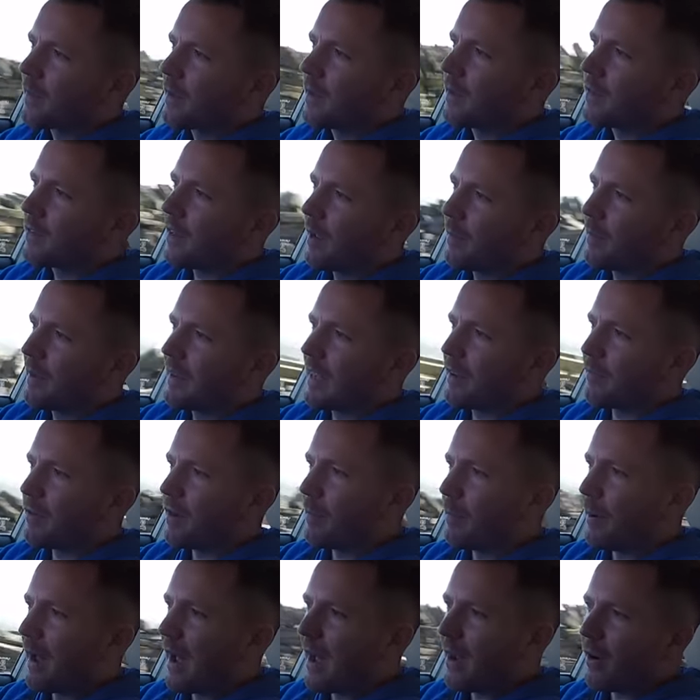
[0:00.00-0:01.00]
It's like being given a
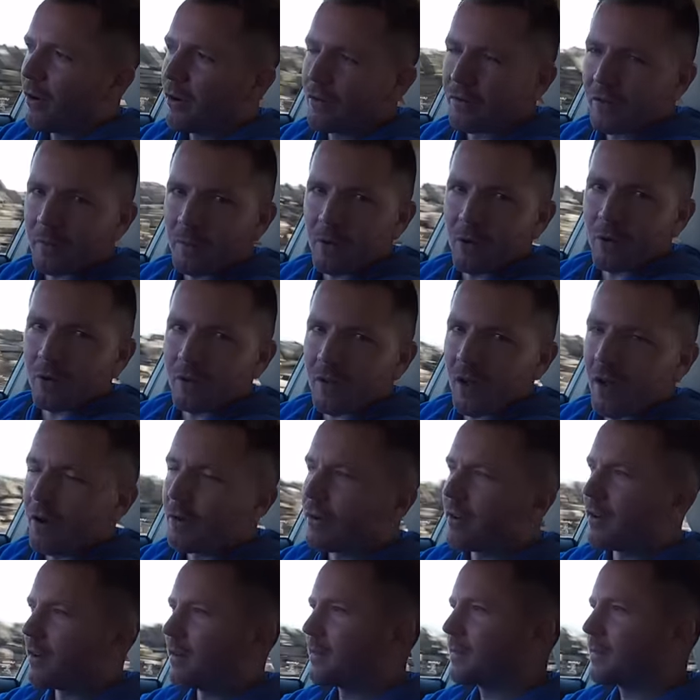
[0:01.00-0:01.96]
bear hug from Hulk Hogan.